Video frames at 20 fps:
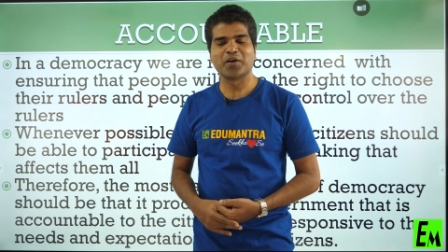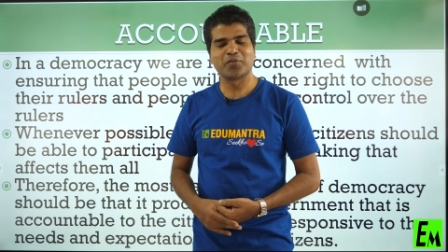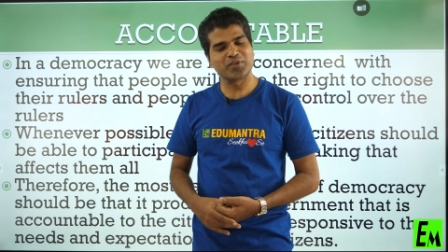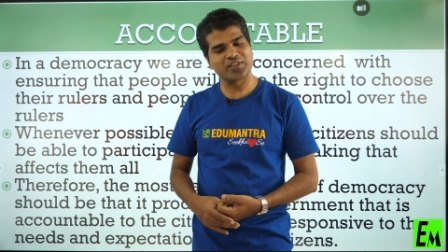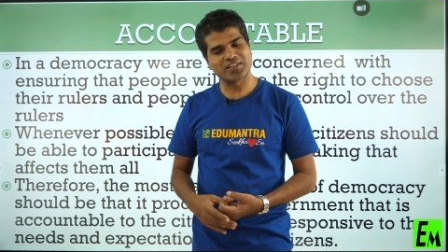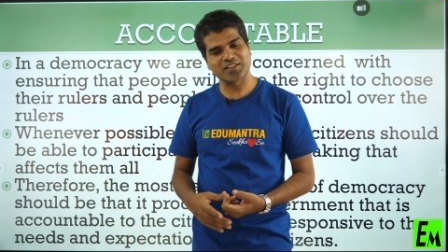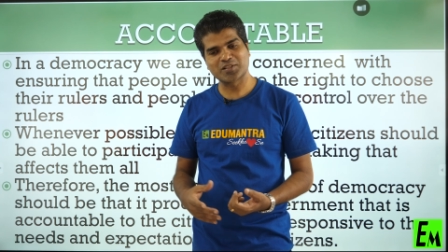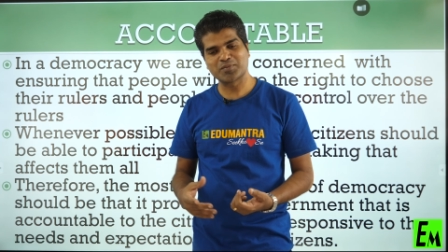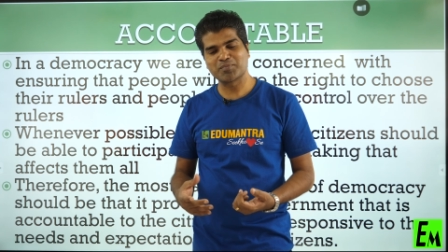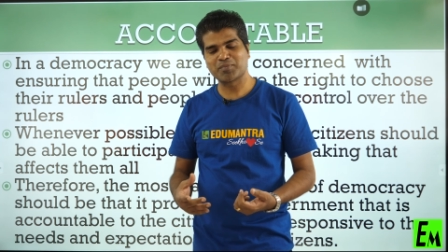
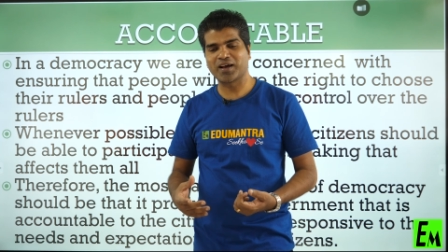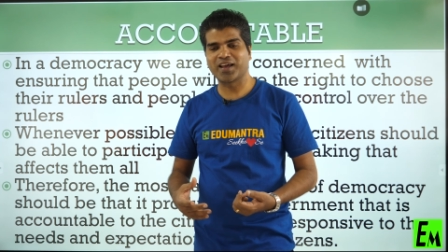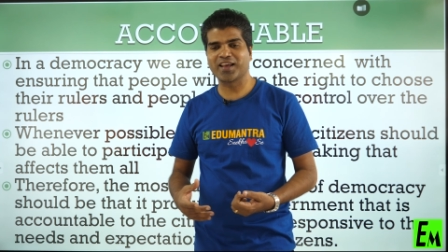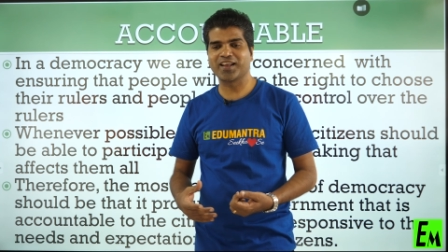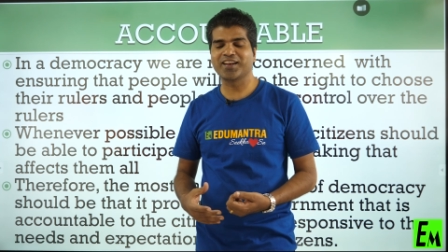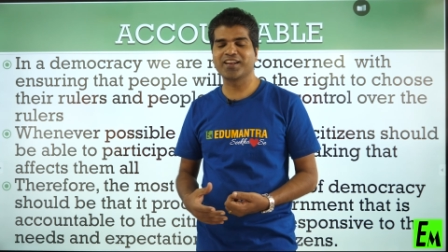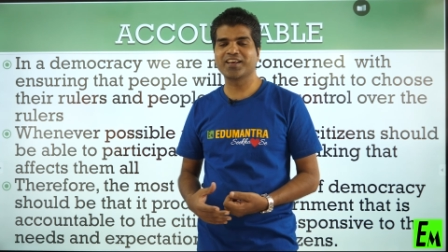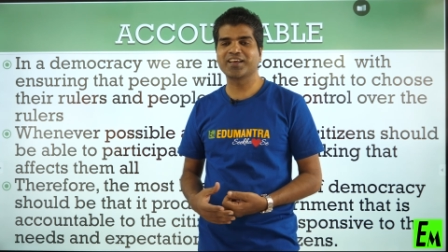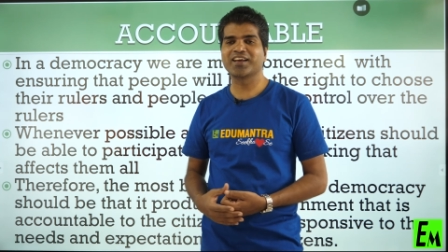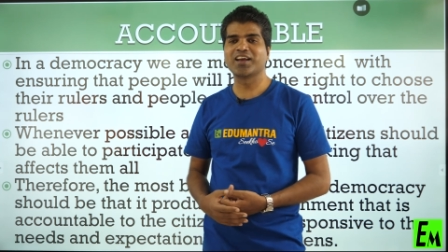With a
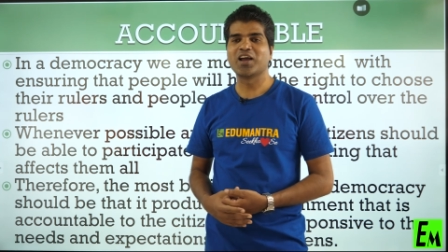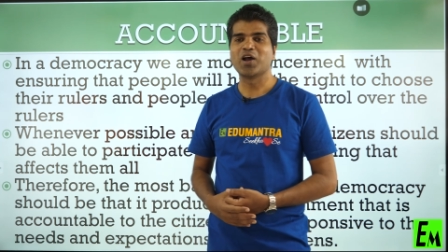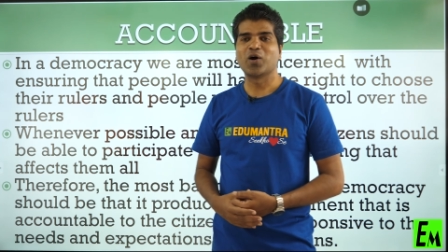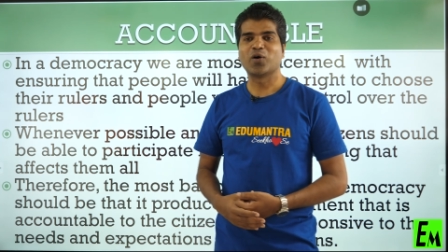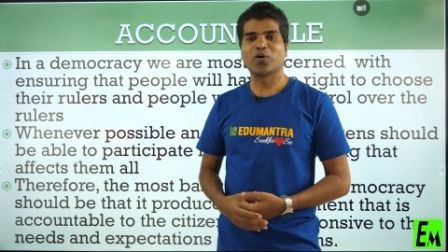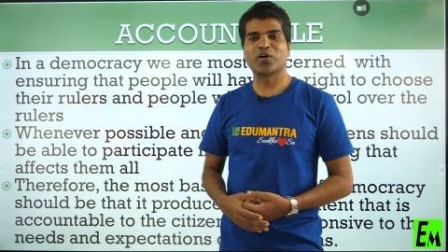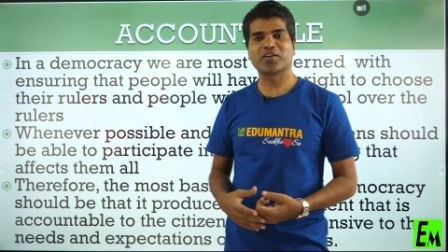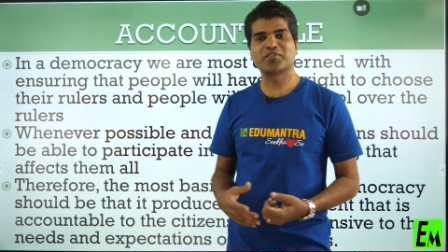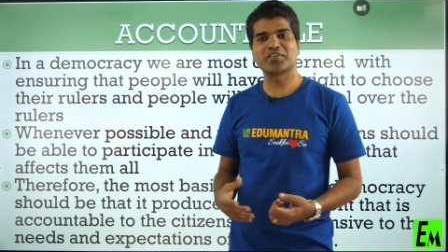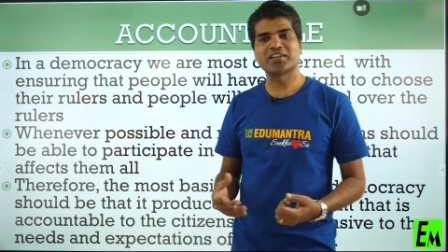smiling
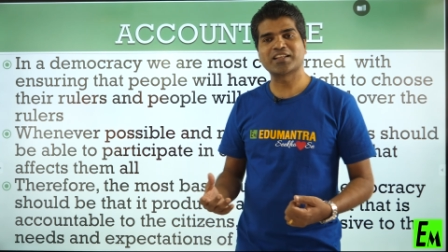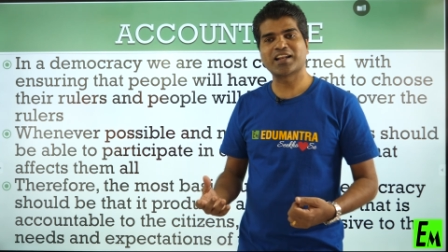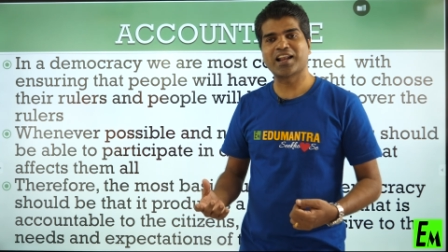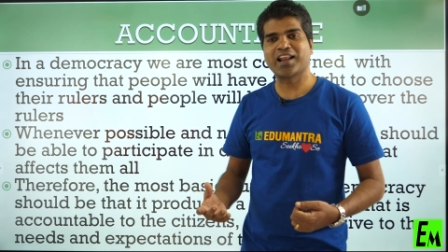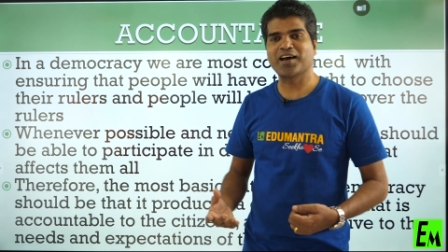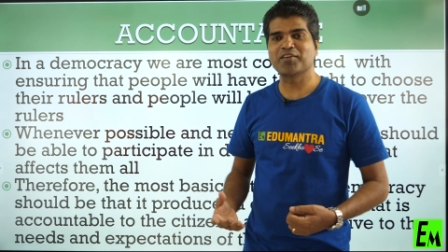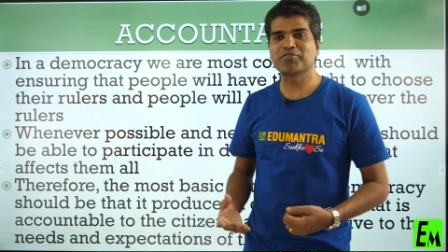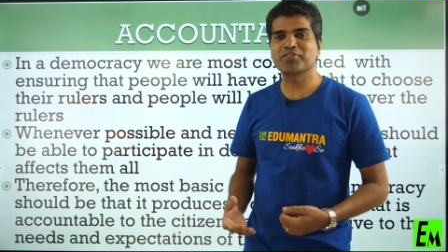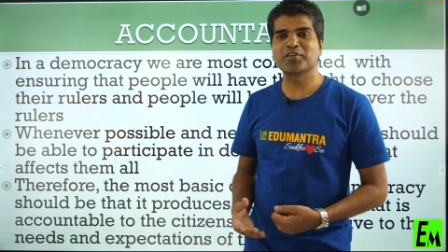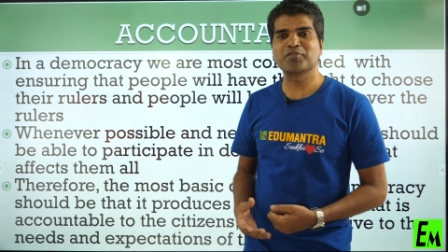or with a
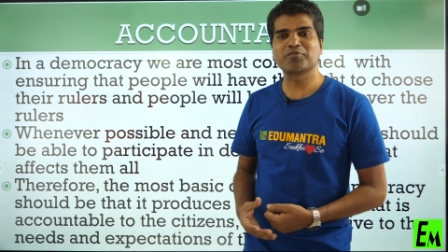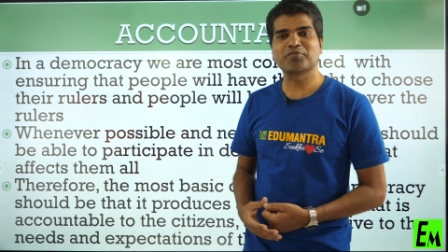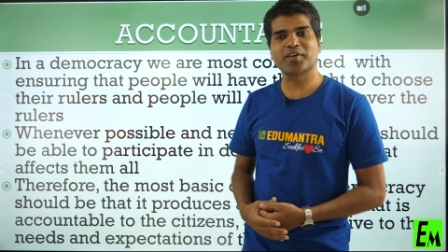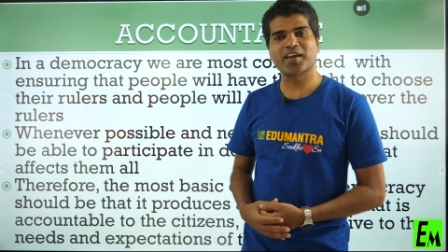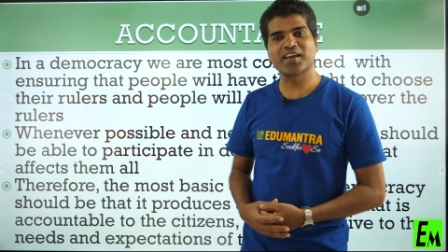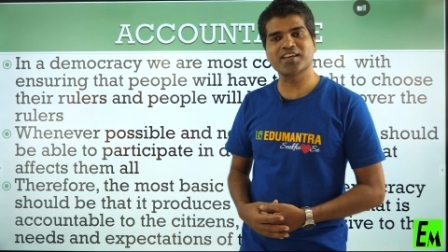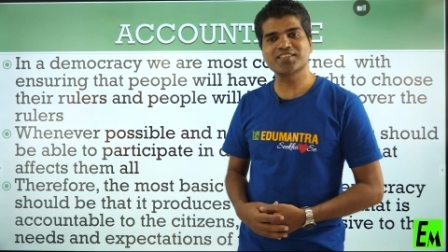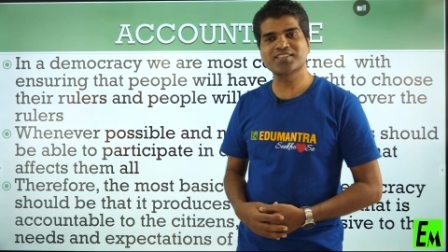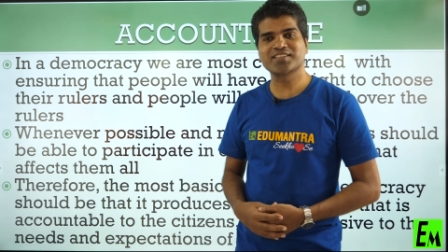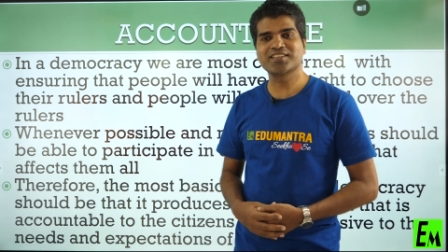laughing face,